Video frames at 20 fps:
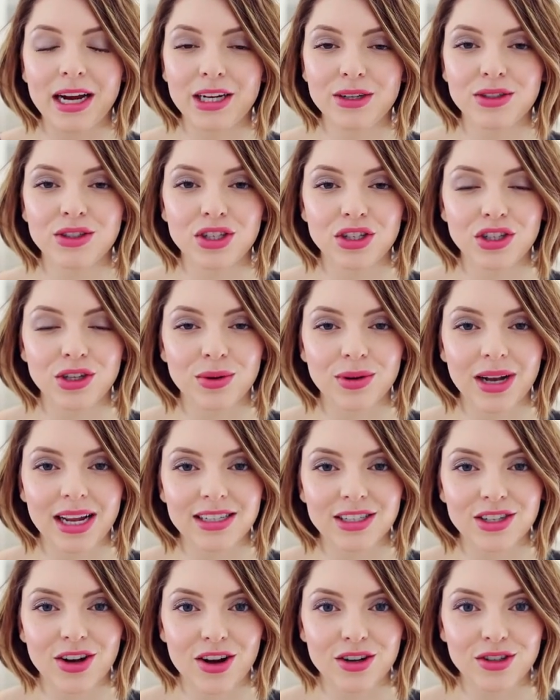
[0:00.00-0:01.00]
I used to do
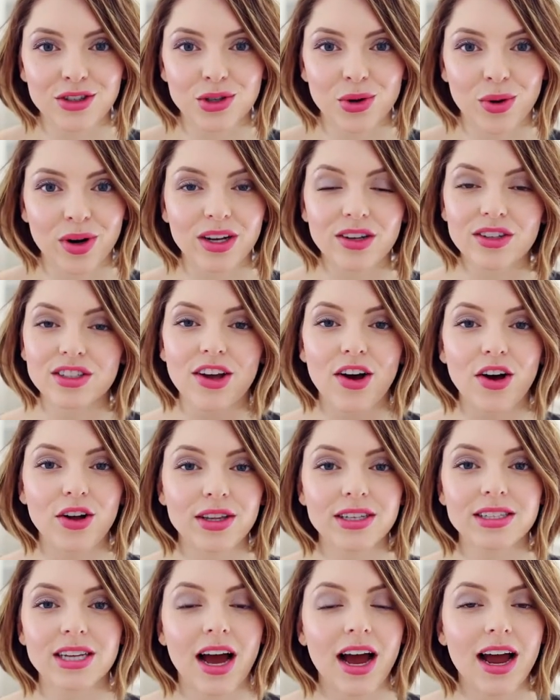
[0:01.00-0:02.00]
Let's Talk tutorials
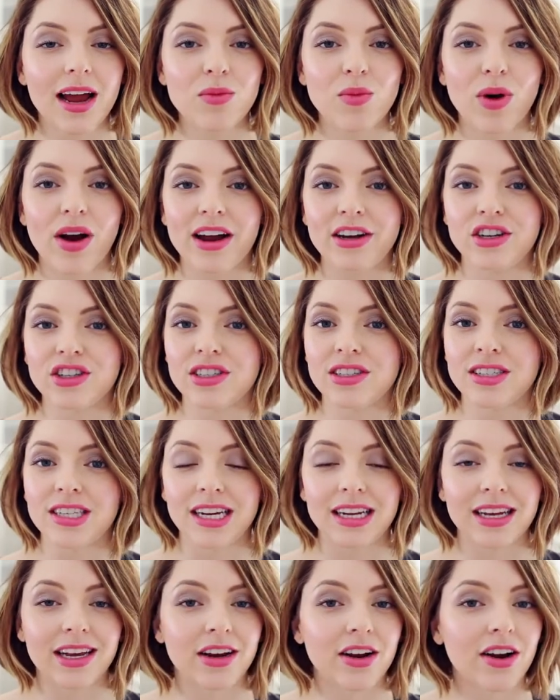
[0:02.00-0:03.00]
all the time where I just
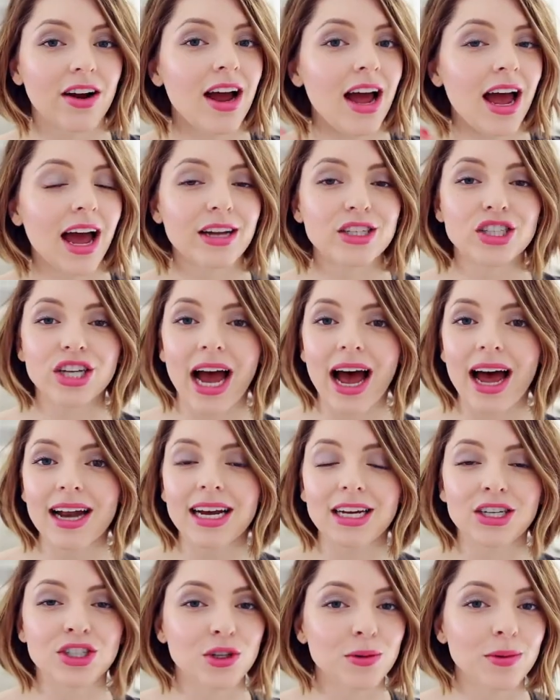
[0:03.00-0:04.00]
sit here and
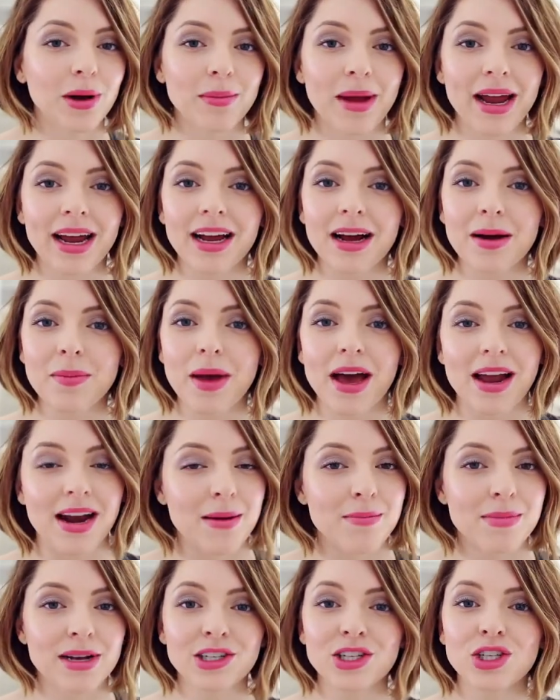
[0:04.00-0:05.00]
chat and do my makeup, and
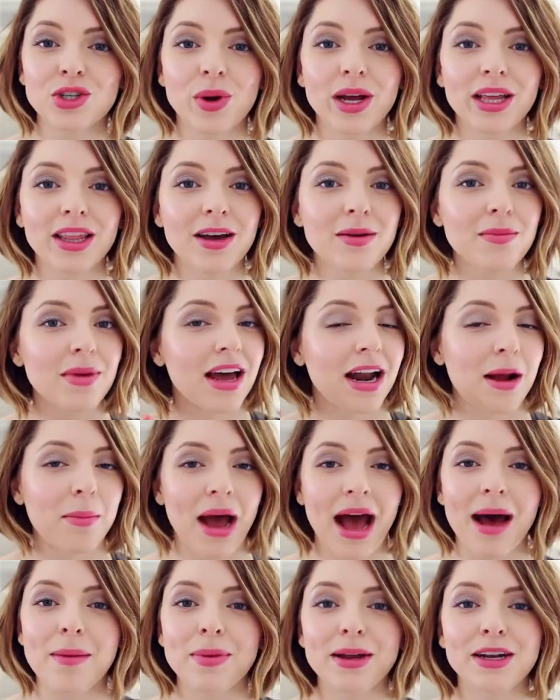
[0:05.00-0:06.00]
I miss doing them, and
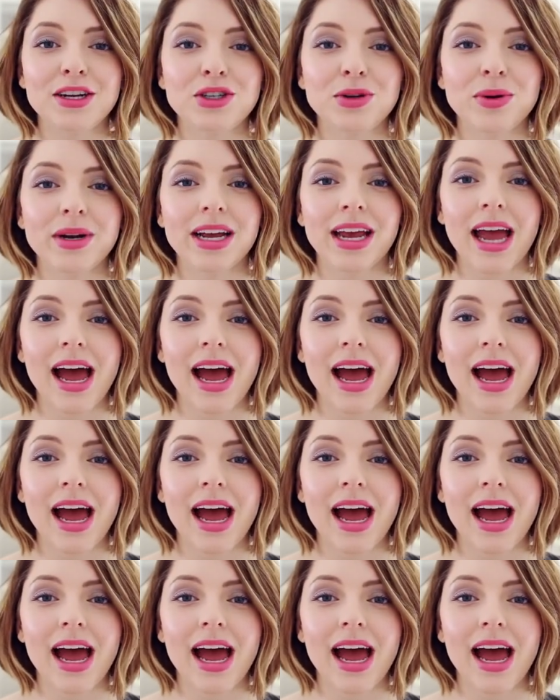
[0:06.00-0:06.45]
I'm happy to do it